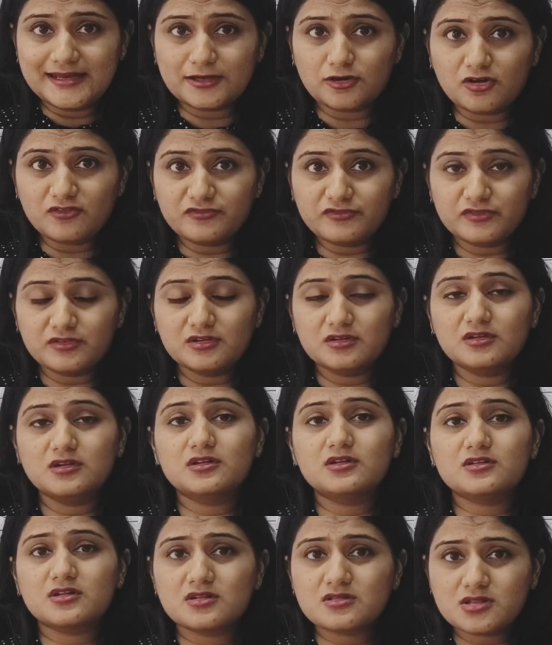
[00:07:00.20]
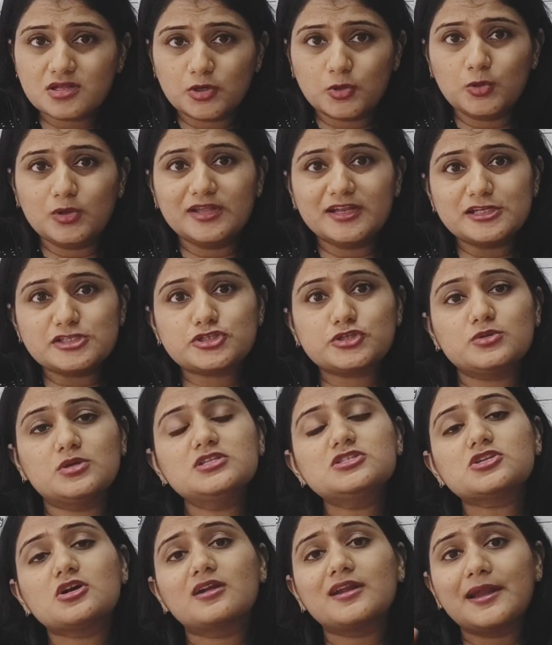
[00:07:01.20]
date of circular
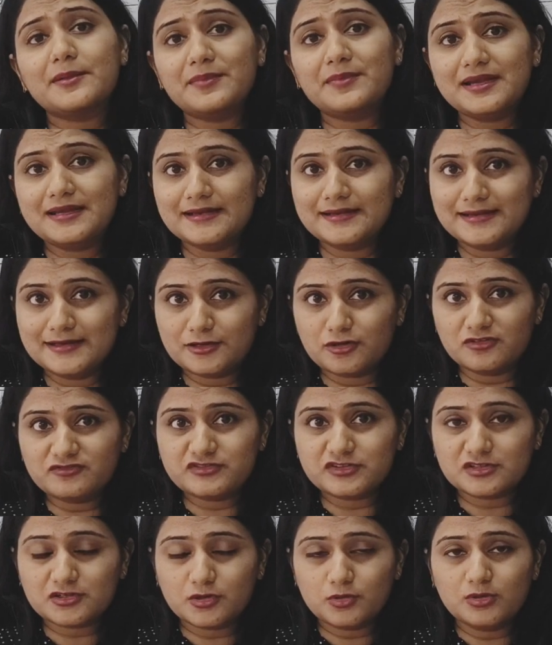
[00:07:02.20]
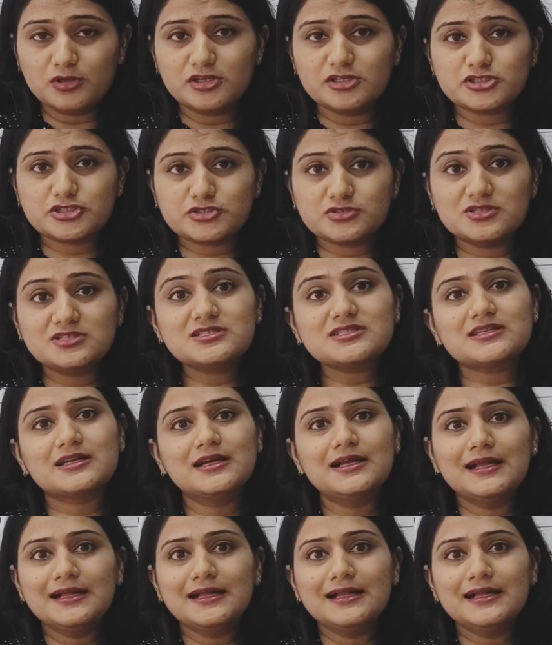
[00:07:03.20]
issuance or amended date of circular issuance,